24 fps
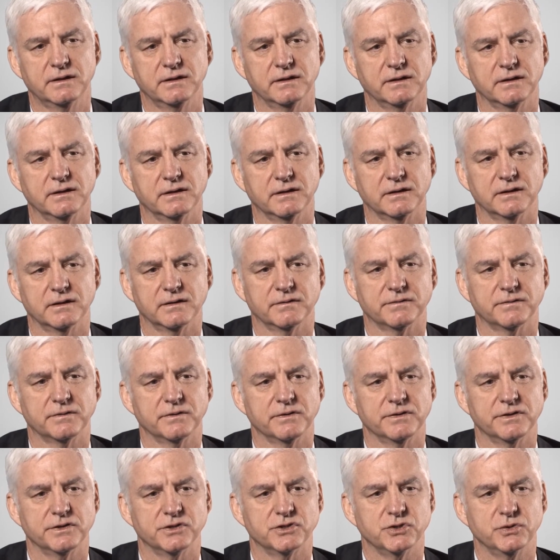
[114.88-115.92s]

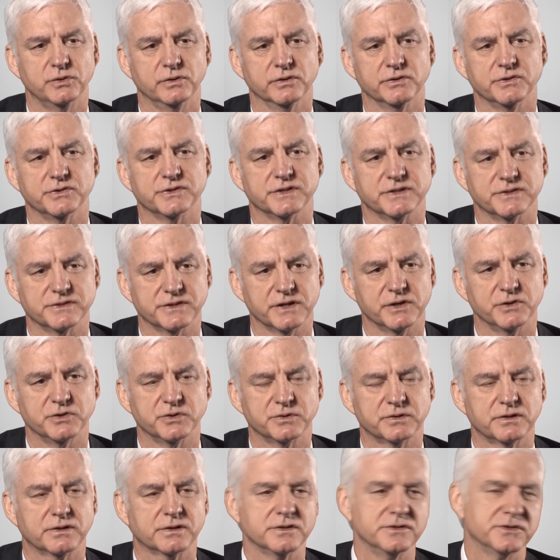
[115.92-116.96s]
the jewelers as
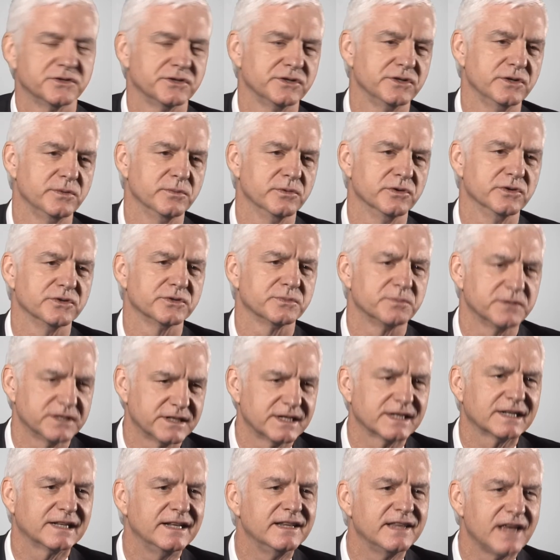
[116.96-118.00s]
those consumers,
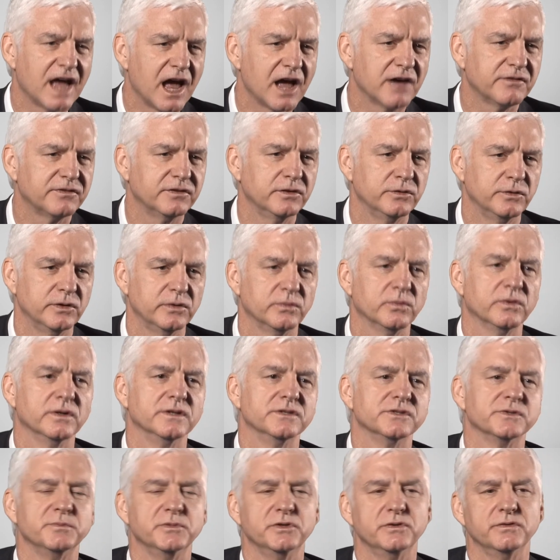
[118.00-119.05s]
particularly the affluent
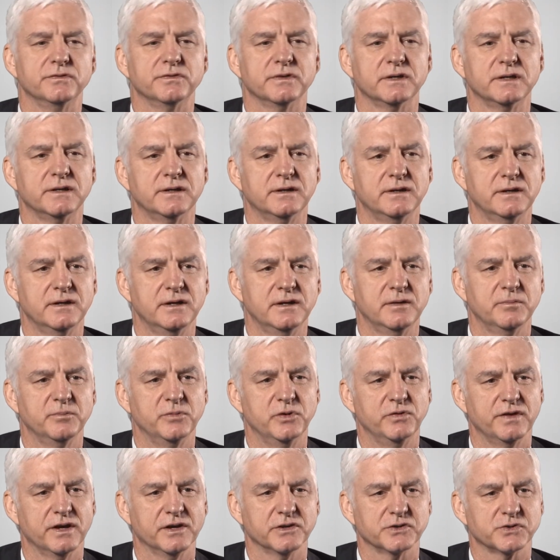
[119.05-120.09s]
ones, move
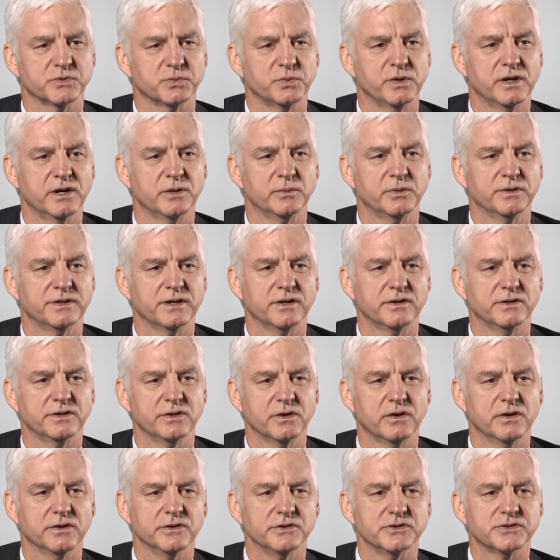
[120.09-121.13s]
elsewhere with their
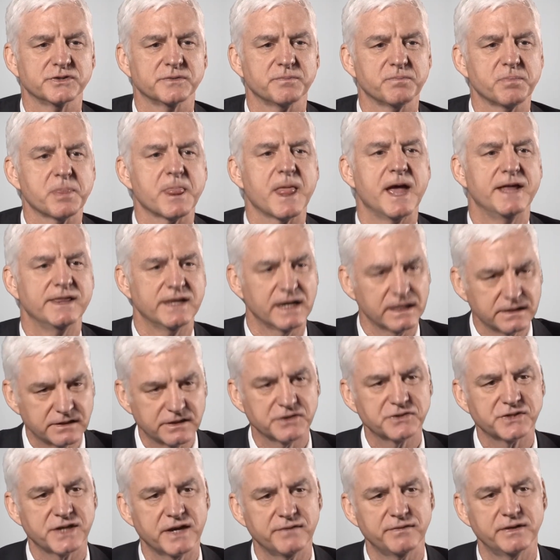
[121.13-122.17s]
dollars. And that
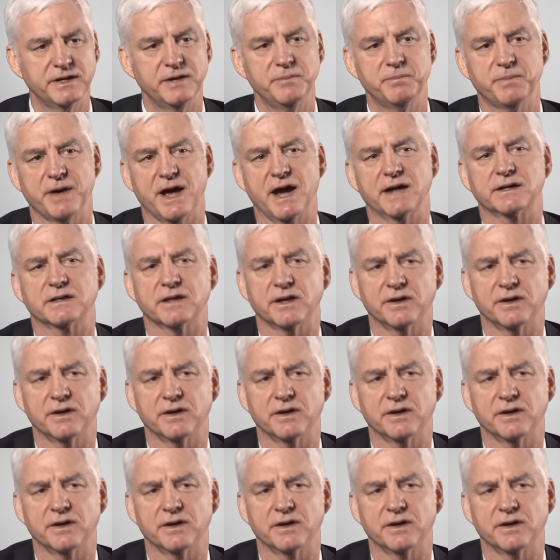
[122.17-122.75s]
does have an impact